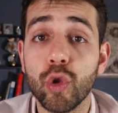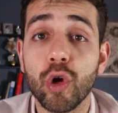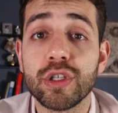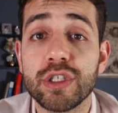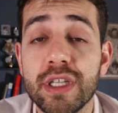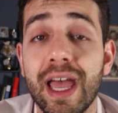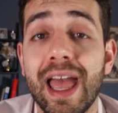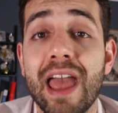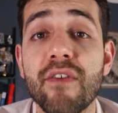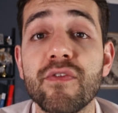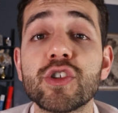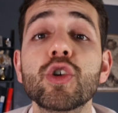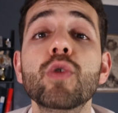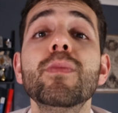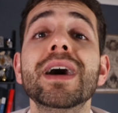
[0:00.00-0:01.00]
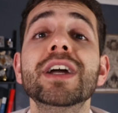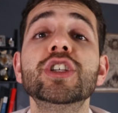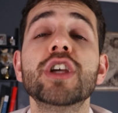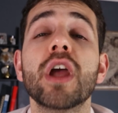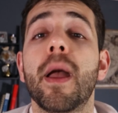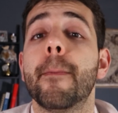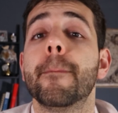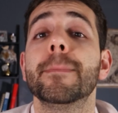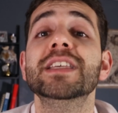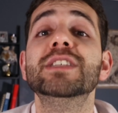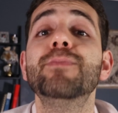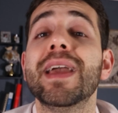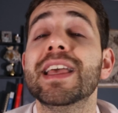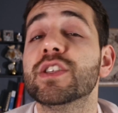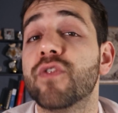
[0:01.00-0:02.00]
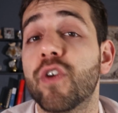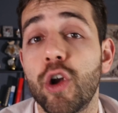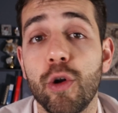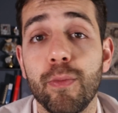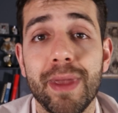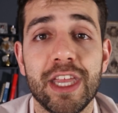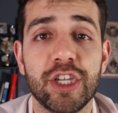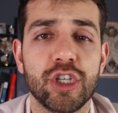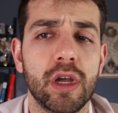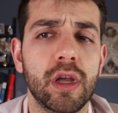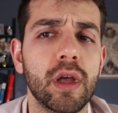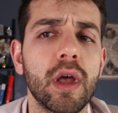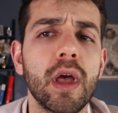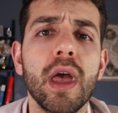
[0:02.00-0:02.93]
not have so much space for your media.